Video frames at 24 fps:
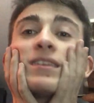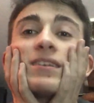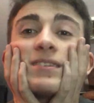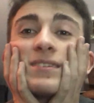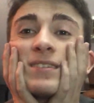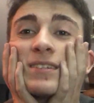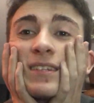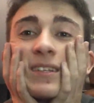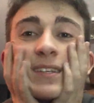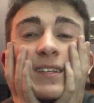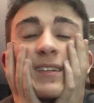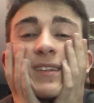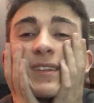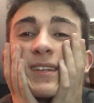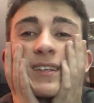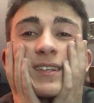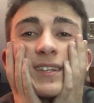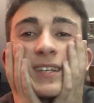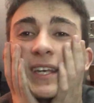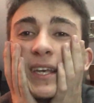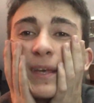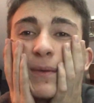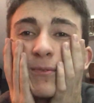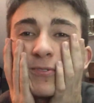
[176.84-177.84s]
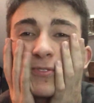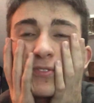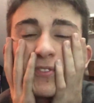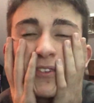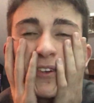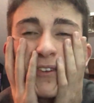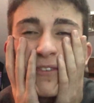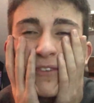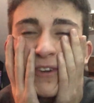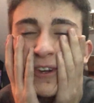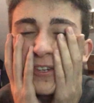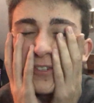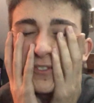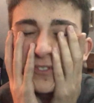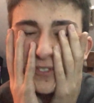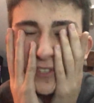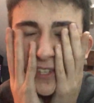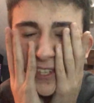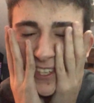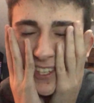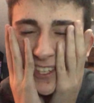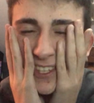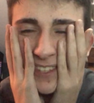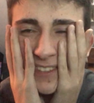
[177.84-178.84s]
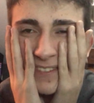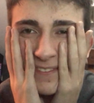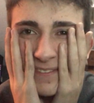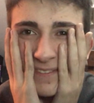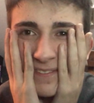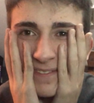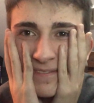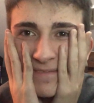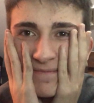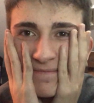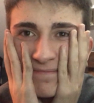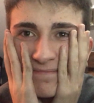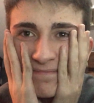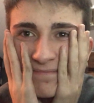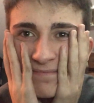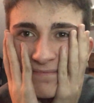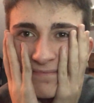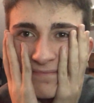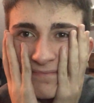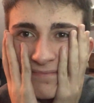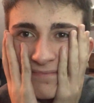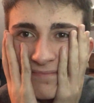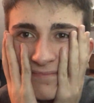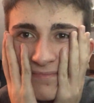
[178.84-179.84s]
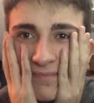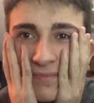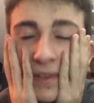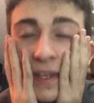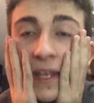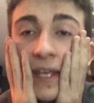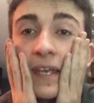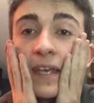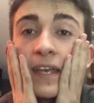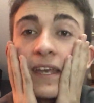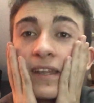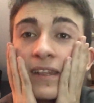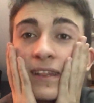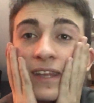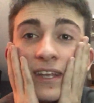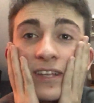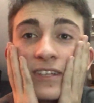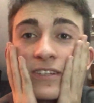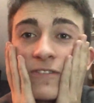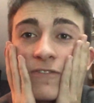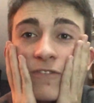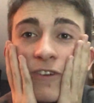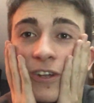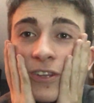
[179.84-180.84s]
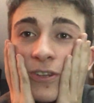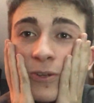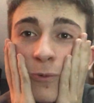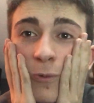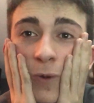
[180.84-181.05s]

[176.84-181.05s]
the team is so frustrating. Like, it's fun to